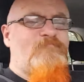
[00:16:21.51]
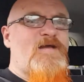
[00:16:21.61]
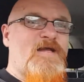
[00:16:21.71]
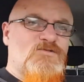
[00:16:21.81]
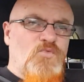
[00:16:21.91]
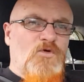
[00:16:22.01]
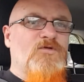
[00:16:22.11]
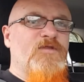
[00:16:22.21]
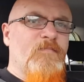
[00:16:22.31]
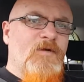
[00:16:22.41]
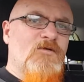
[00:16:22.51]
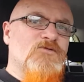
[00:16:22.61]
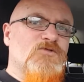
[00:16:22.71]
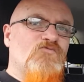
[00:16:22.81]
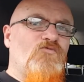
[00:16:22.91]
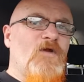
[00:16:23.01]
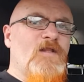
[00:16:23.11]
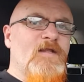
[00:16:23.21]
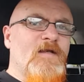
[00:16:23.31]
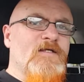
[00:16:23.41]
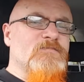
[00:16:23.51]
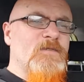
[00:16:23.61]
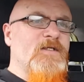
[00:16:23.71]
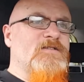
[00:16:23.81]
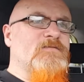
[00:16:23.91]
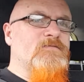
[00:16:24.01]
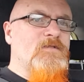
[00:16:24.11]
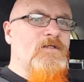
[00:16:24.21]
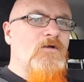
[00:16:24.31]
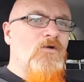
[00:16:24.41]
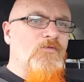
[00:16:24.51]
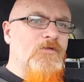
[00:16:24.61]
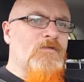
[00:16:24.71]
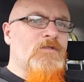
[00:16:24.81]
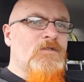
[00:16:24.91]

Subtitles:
it's worth it, because they're really nice minis in Conan,